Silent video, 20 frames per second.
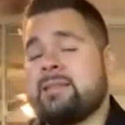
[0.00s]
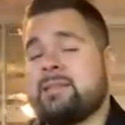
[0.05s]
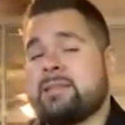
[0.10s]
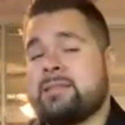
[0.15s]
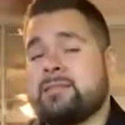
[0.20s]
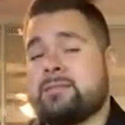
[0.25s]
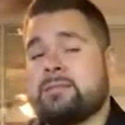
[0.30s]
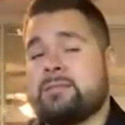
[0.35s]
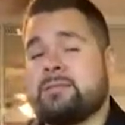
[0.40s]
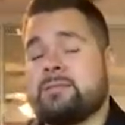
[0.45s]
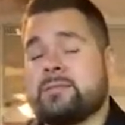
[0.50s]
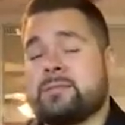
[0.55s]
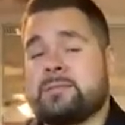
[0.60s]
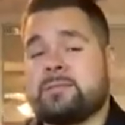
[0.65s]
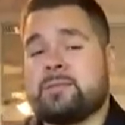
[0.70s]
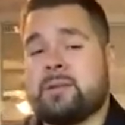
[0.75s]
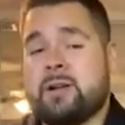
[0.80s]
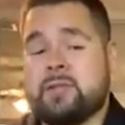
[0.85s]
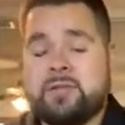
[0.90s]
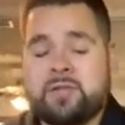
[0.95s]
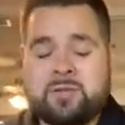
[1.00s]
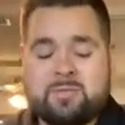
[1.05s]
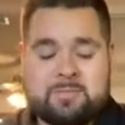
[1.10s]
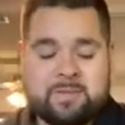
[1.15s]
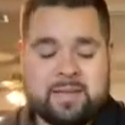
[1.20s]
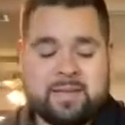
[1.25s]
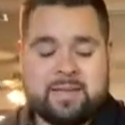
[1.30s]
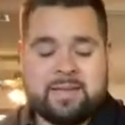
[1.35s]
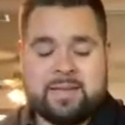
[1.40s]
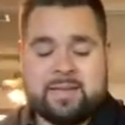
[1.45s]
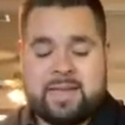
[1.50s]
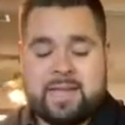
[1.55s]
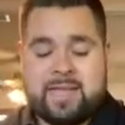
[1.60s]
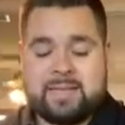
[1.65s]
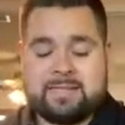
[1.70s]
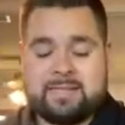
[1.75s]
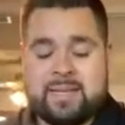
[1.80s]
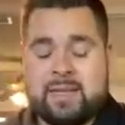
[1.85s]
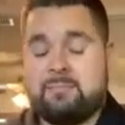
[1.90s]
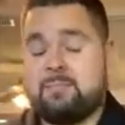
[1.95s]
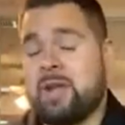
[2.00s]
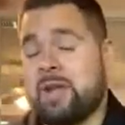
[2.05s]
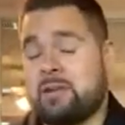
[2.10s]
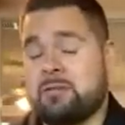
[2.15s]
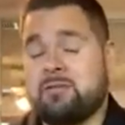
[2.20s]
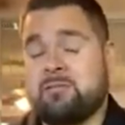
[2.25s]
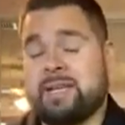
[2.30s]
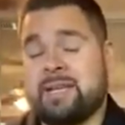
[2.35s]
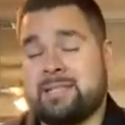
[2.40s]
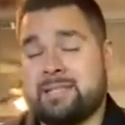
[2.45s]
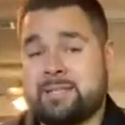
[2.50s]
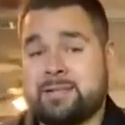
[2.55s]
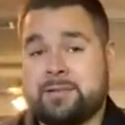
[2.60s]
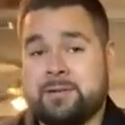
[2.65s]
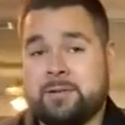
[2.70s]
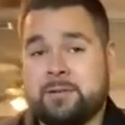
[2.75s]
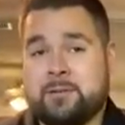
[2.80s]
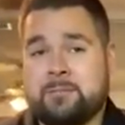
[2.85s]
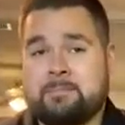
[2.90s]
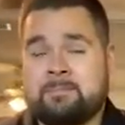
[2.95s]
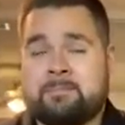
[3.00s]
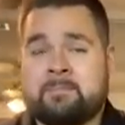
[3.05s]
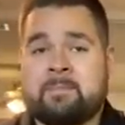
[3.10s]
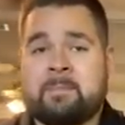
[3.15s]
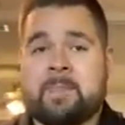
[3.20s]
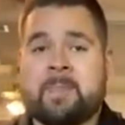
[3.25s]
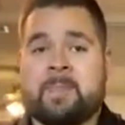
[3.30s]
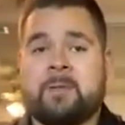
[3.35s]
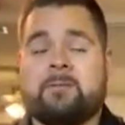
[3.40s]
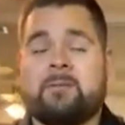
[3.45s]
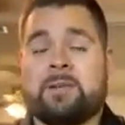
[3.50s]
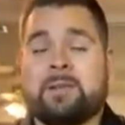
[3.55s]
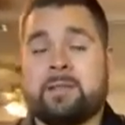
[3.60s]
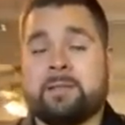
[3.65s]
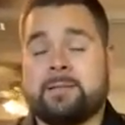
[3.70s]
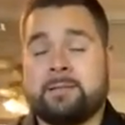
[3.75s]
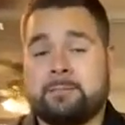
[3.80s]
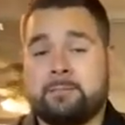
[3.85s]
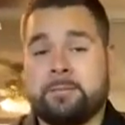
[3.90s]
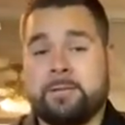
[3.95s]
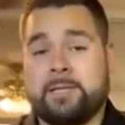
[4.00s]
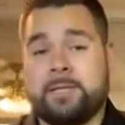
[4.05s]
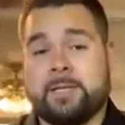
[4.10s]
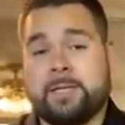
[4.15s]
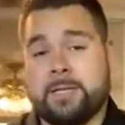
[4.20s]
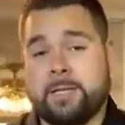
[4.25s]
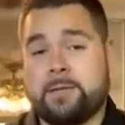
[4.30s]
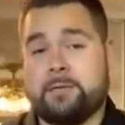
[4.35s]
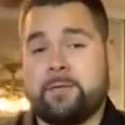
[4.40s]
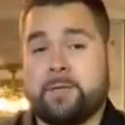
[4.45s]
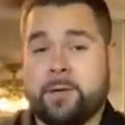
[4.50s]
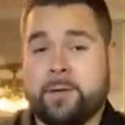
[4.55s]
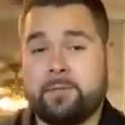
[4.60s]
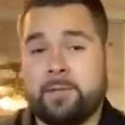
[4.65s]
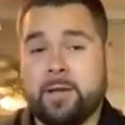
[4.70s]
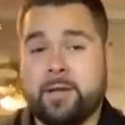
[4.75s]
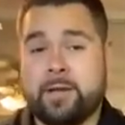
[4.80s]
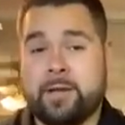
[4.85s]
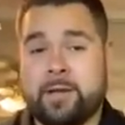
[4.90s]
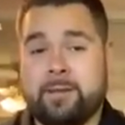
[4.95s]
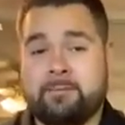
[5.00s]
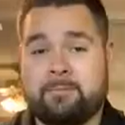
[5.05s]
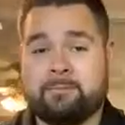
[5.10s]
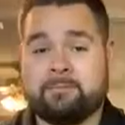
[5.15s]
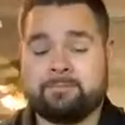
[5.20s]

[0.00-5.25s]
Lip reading: to Sriracha being an antimicrobacterial, which is really good for your body.